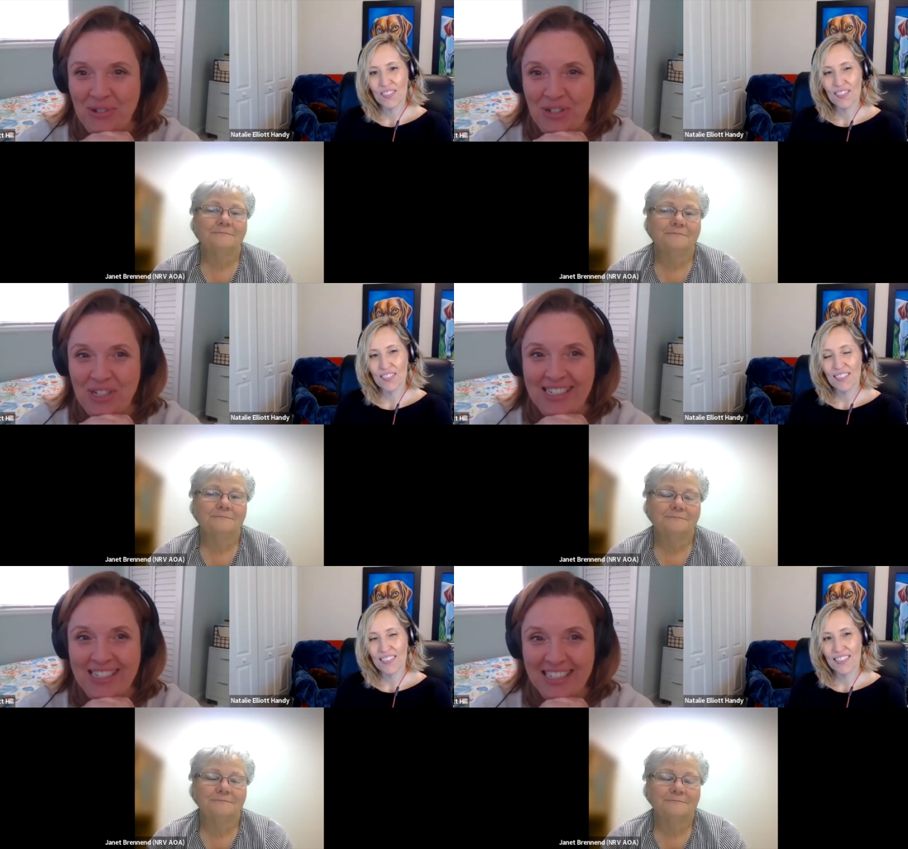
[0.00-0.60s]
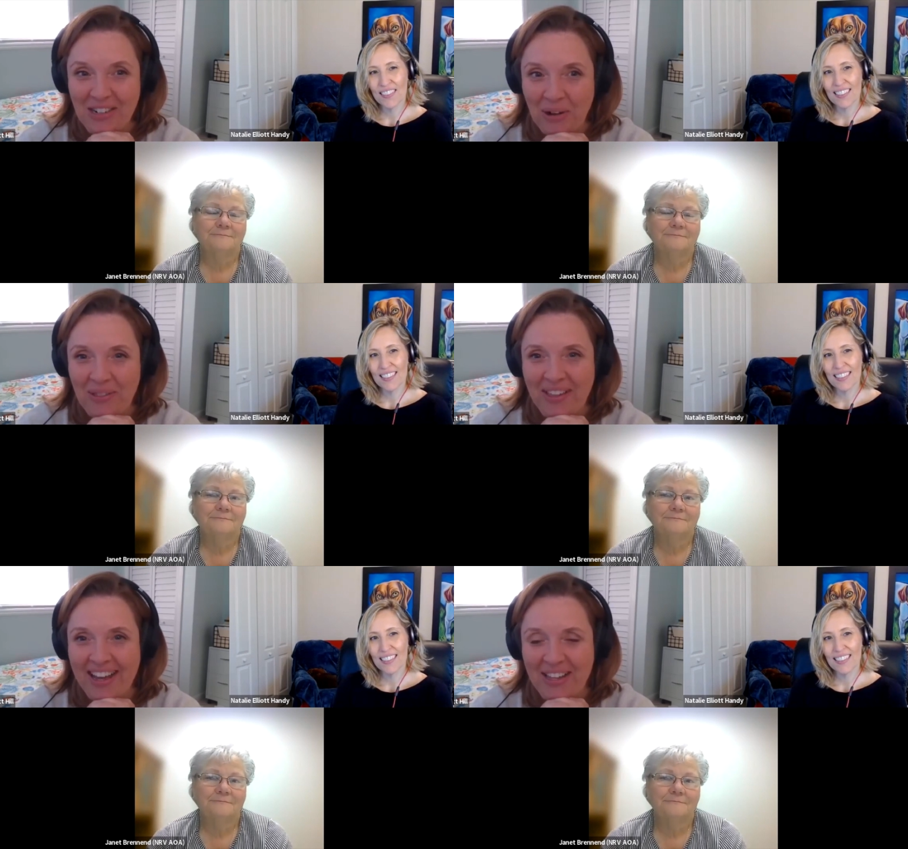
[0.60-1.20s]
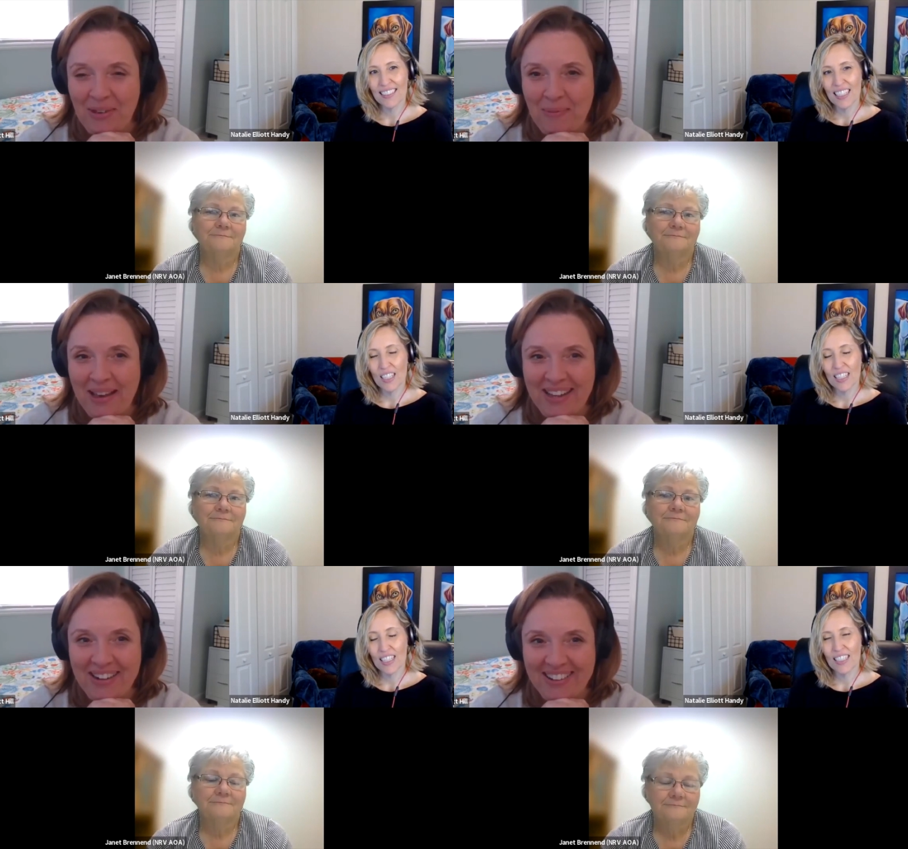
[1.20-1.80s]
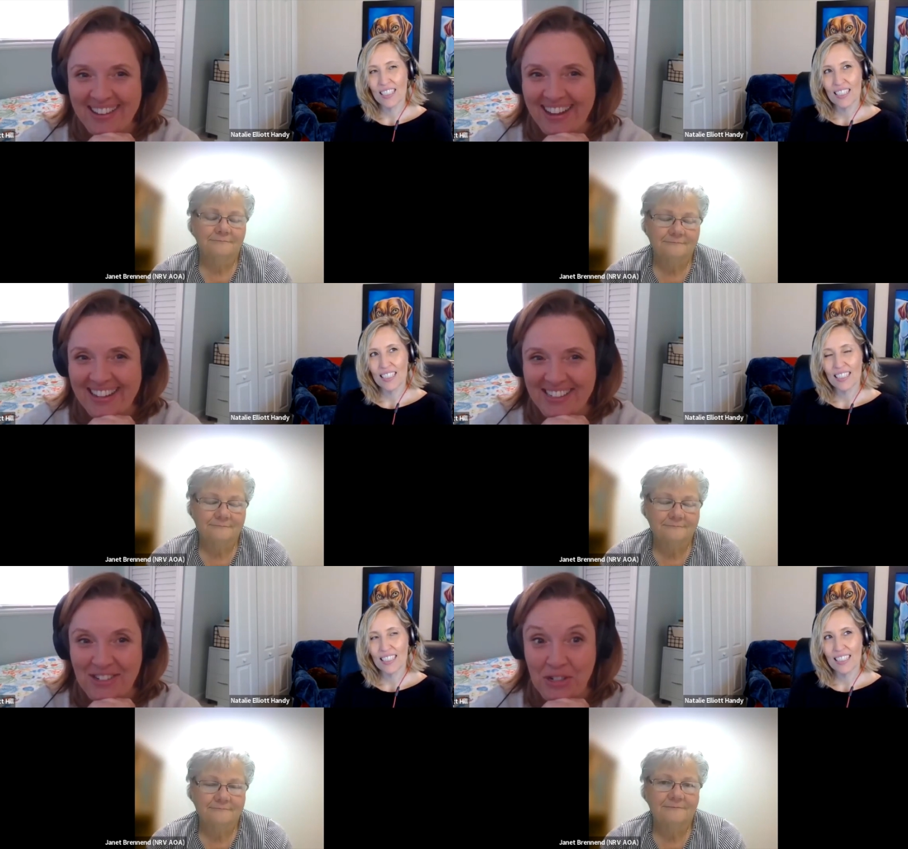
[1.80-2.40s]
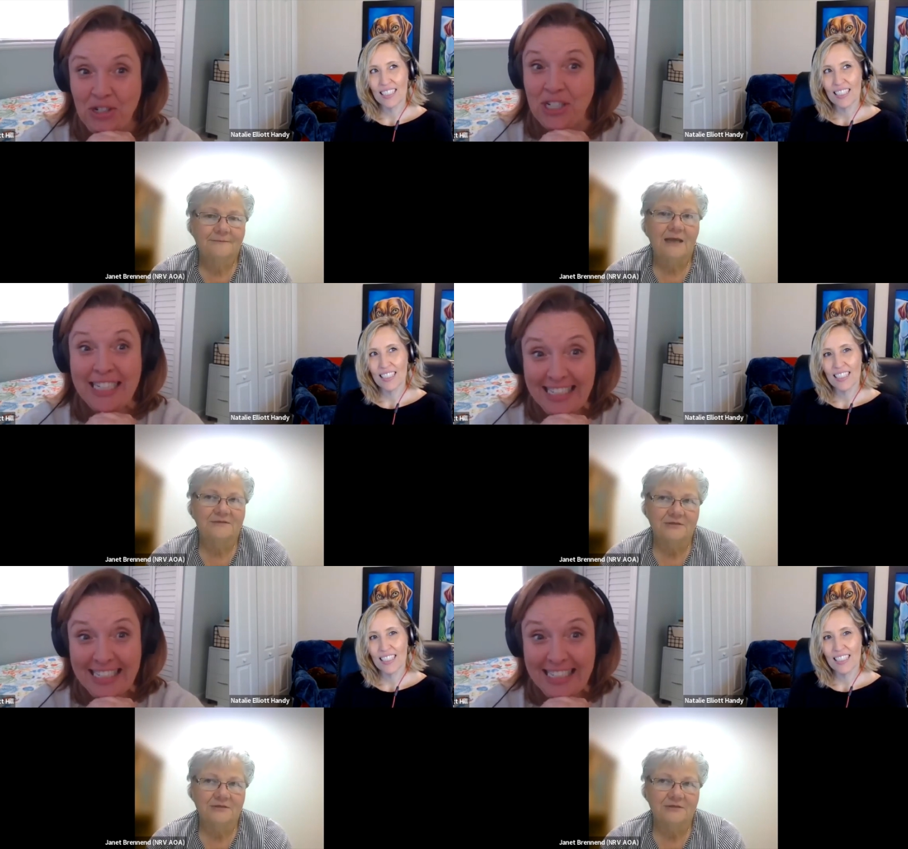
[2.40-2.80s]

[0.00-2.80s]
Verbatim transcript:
Speaker 1: You know, she did all that. You made all that. She